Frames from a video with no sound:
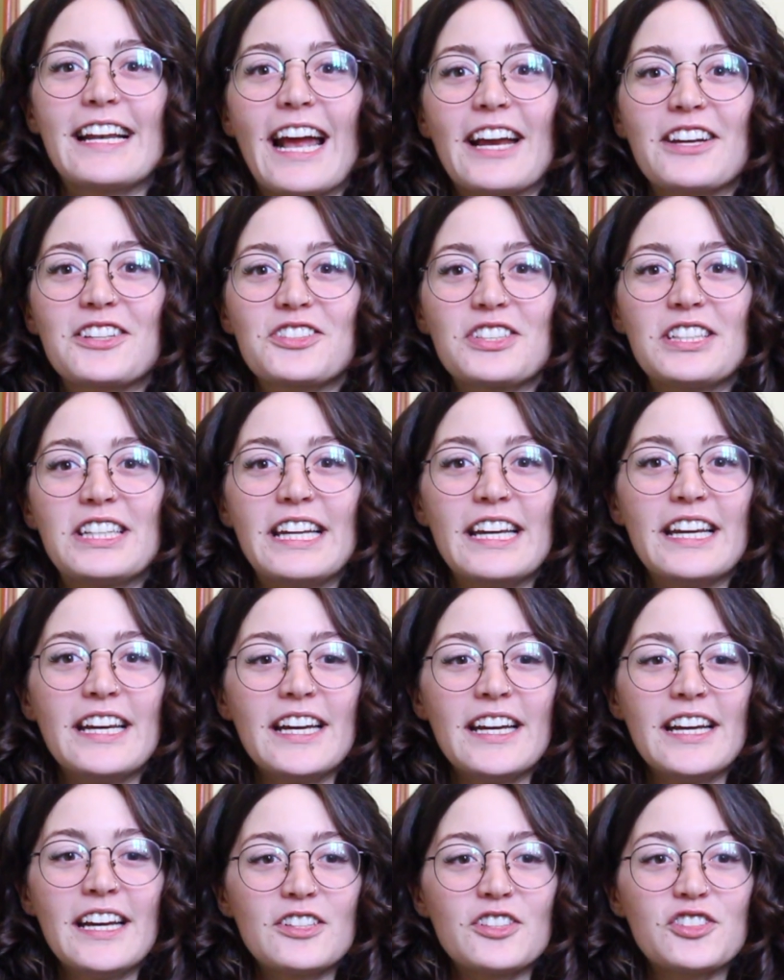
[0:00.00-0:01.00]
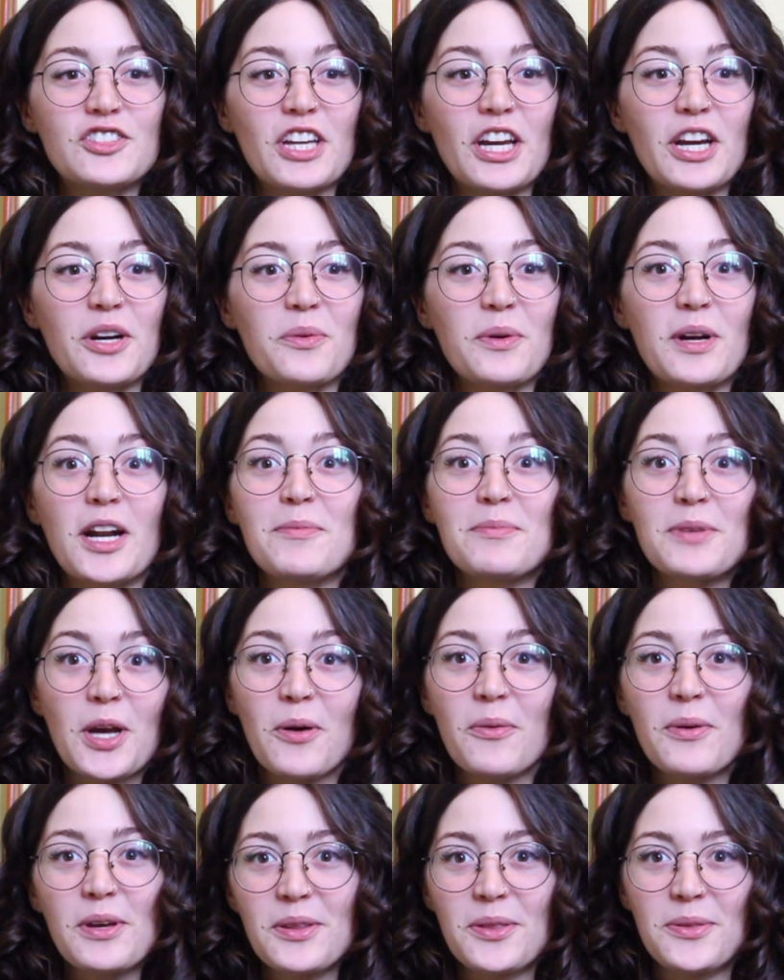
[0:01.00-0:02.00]
actually share what I'm
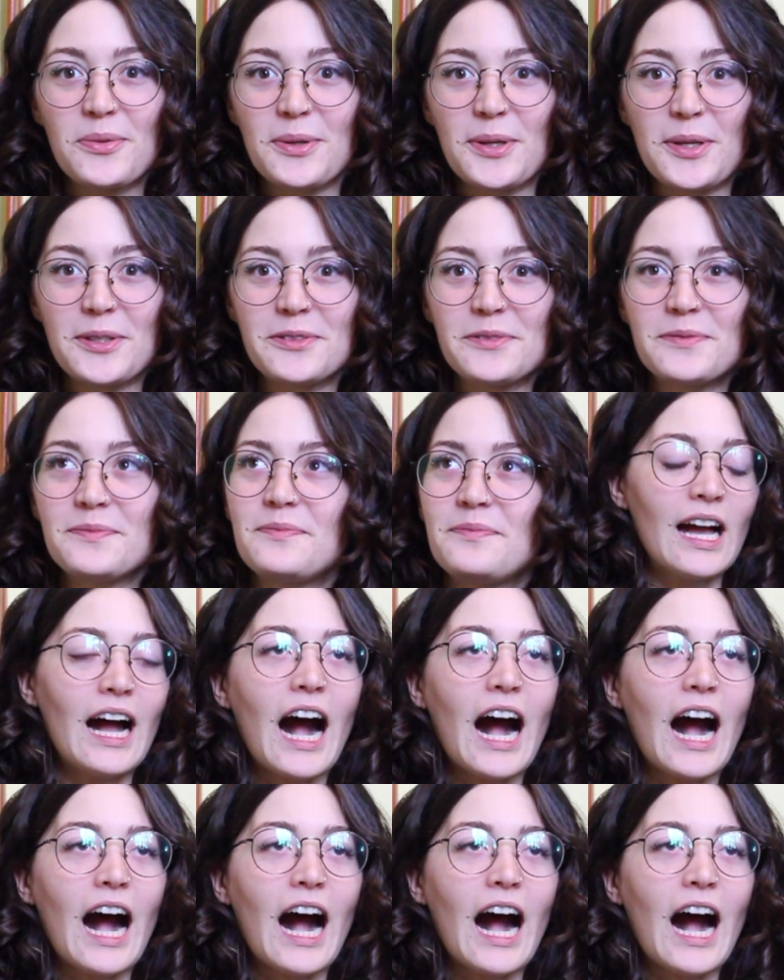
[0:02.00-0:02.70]
going through.